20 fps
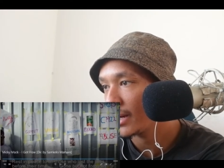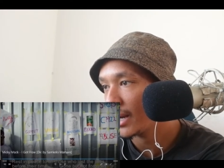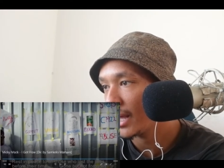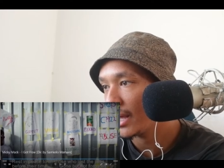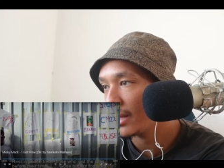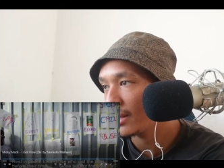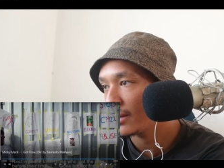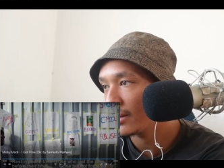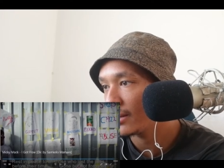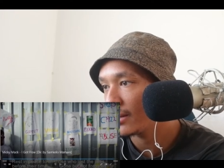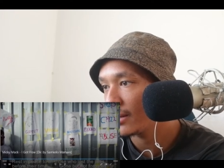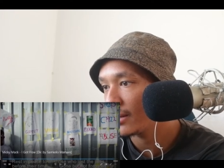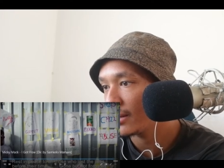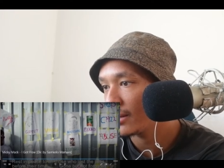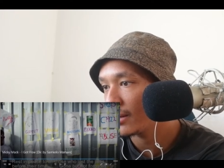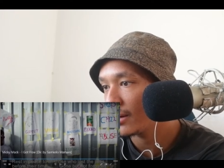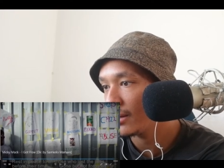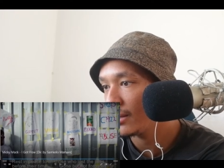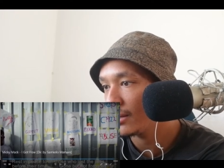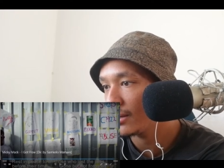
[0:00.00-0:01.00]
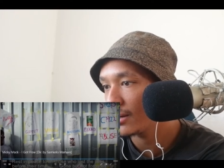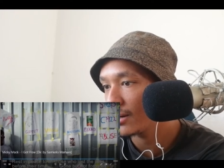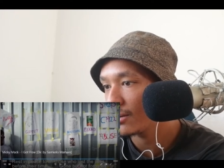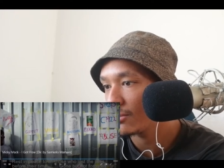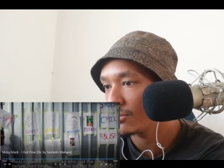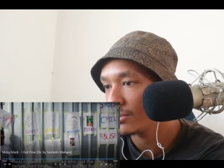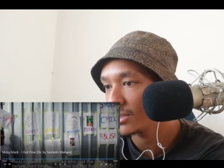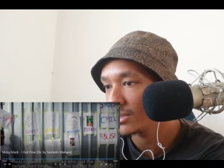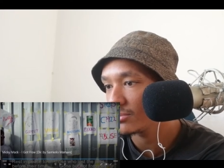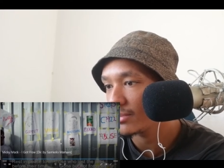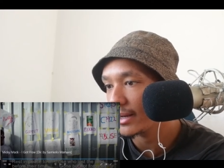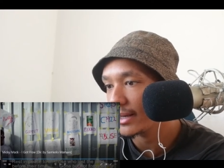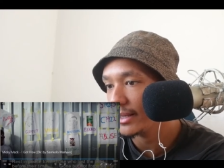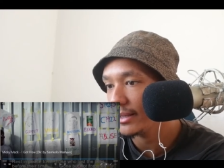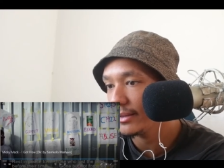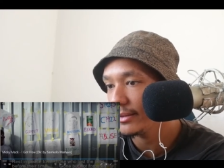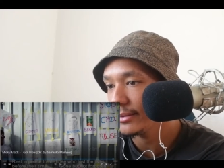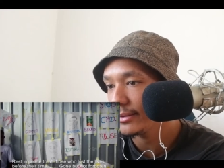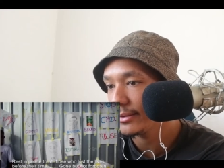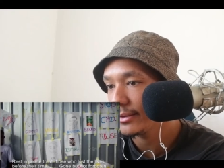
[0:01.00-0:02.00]
I end in Rico
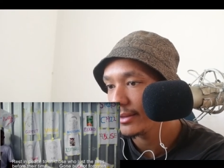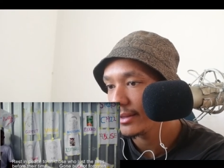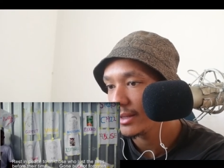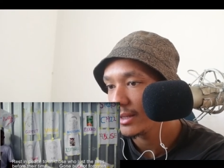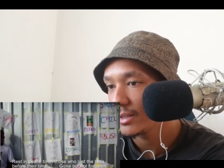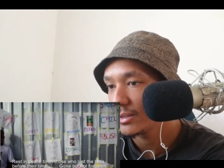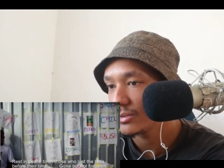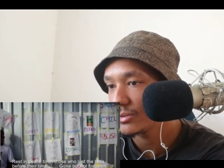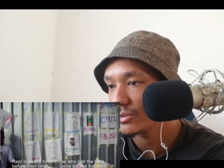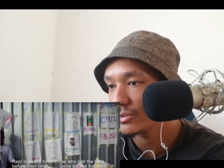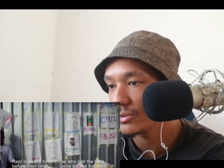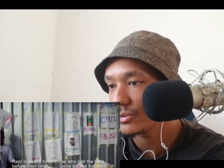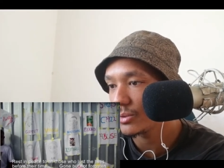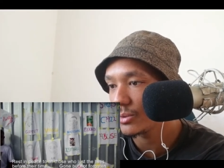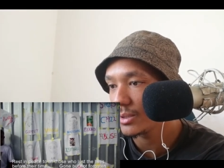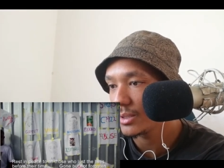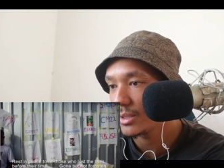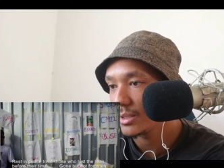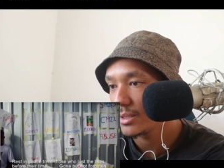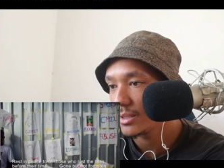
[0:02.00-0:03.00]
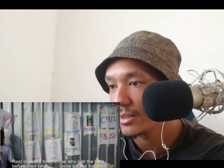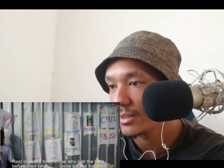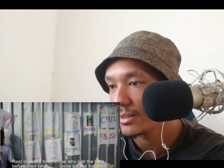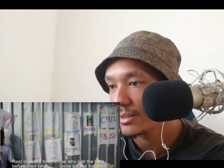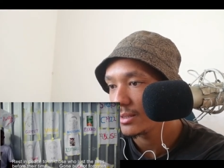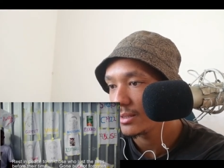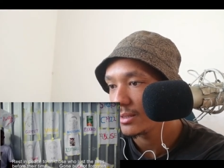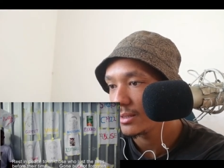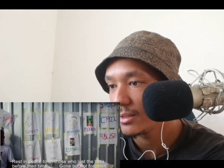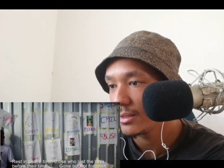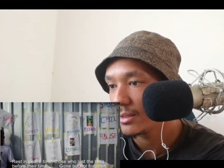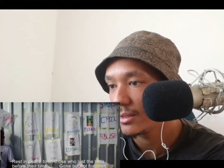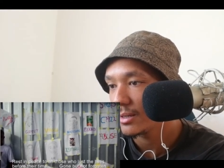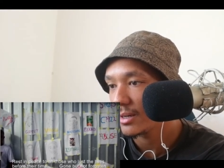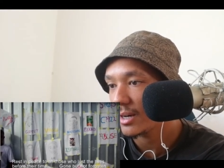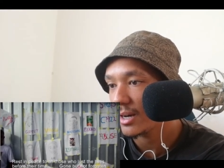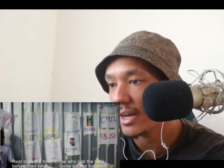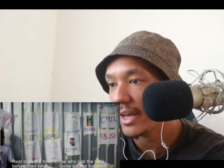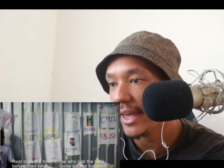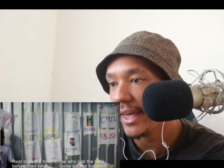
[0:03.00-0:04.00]
Ismail Chun
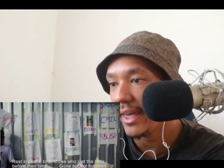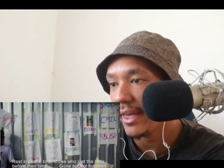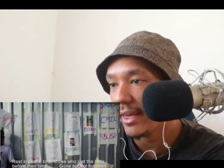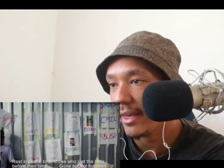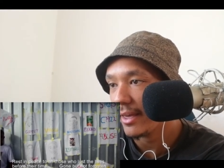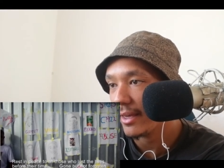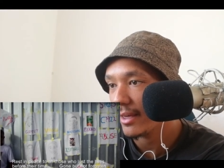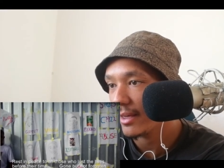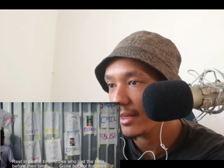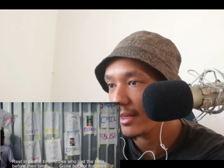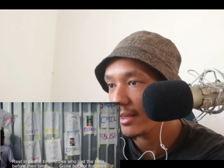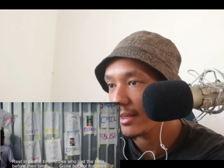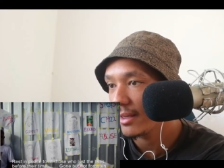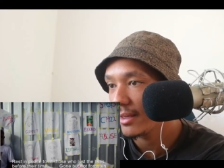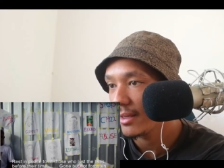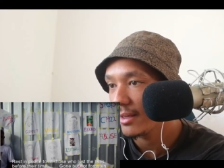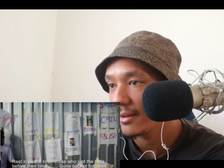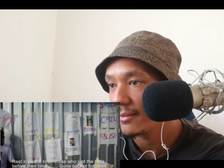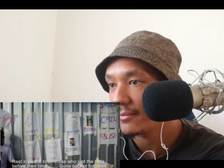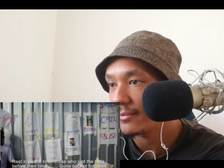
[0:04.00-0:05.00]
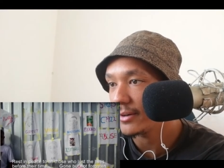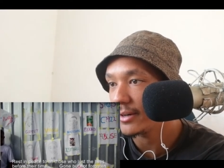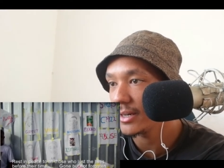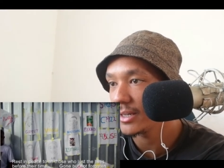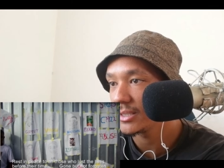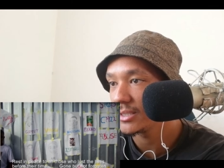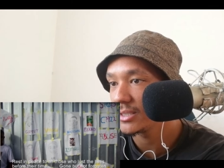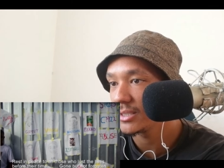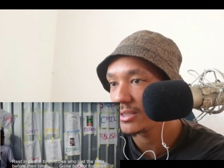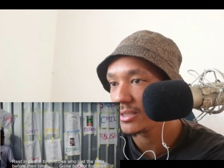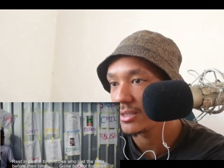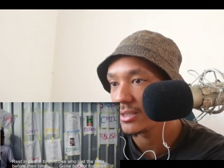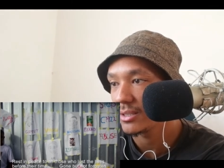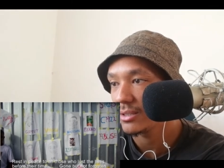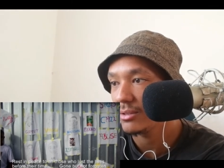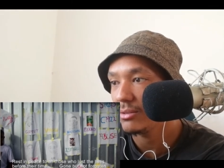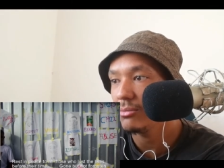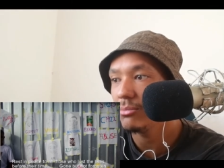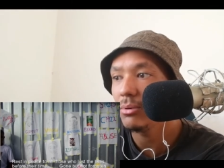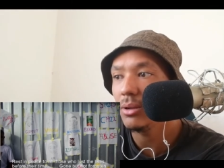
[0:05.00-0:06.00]
Hey Virgil,
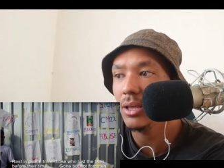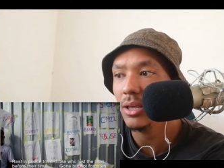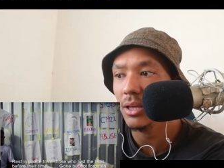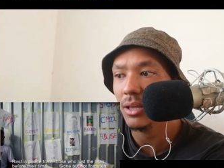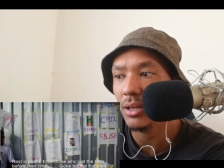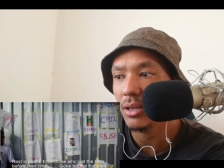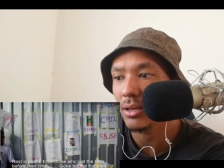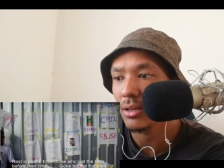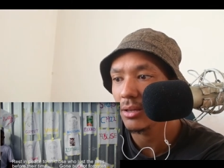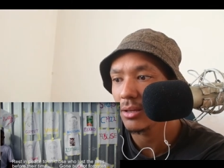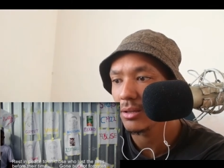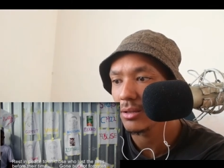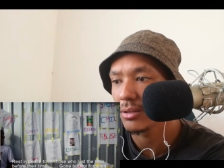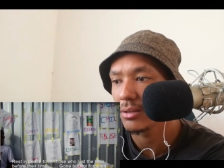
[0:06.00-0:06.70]
you dig?